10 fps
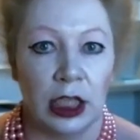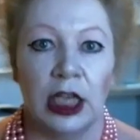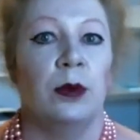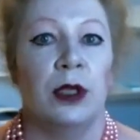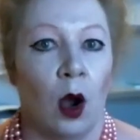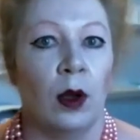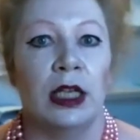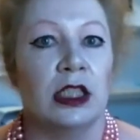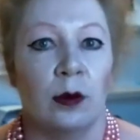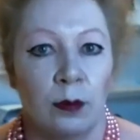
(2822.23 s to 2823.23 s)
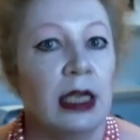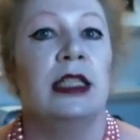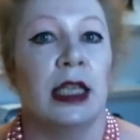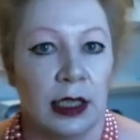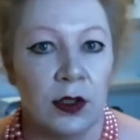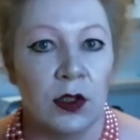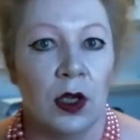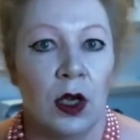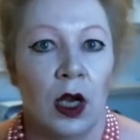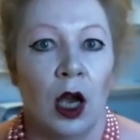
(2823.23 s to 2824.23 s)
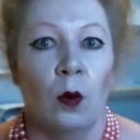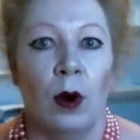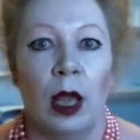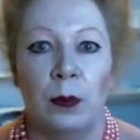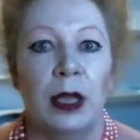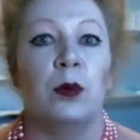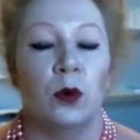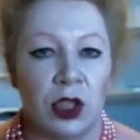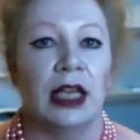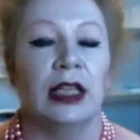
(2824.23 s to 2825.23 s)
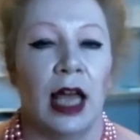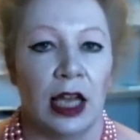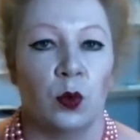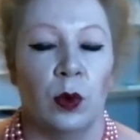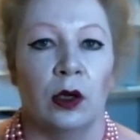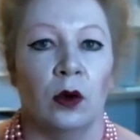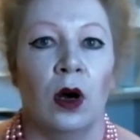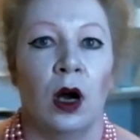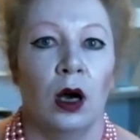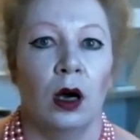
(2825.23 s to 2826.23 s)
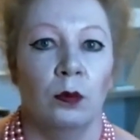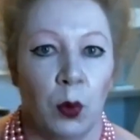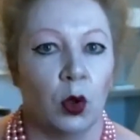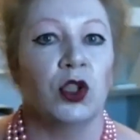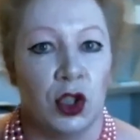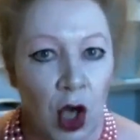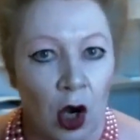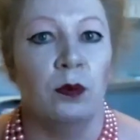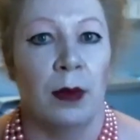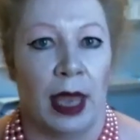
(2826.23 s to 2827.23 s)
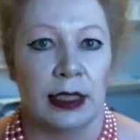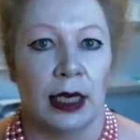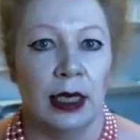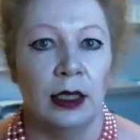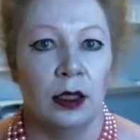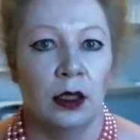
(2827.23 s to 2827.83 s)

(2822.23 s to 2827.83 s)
keep going into meetings where people tell us, well, books don't matter.